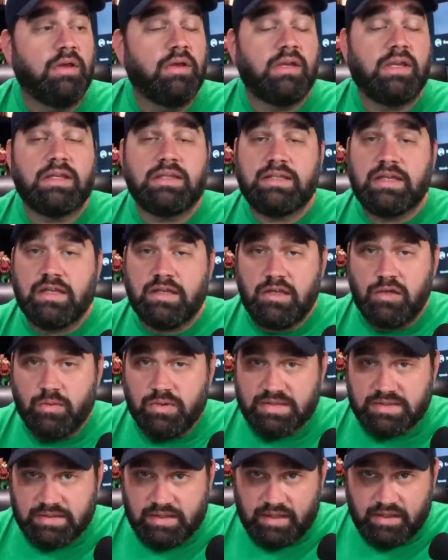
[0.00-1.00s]
continue
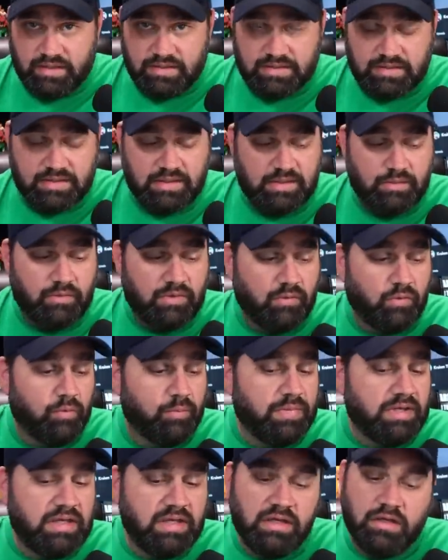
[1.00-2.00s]
his legacy, we will
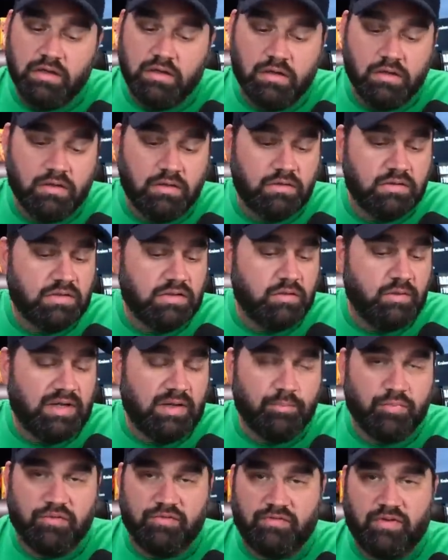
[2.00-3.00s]
be here to
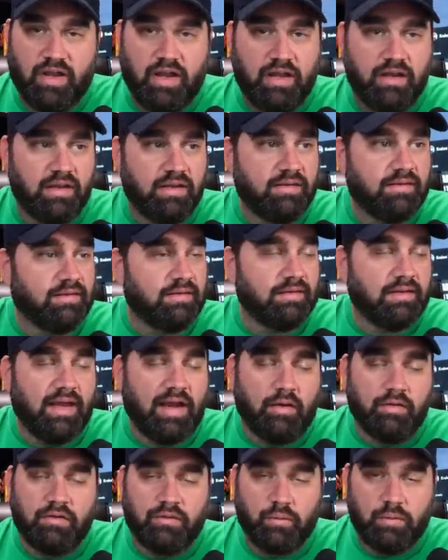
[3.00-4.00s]
amplify it as
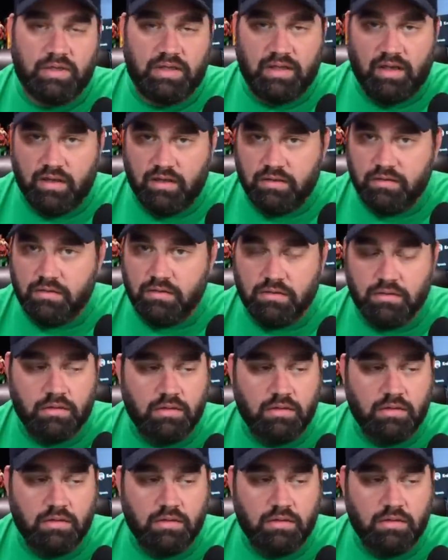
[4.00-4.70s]
loud as we can.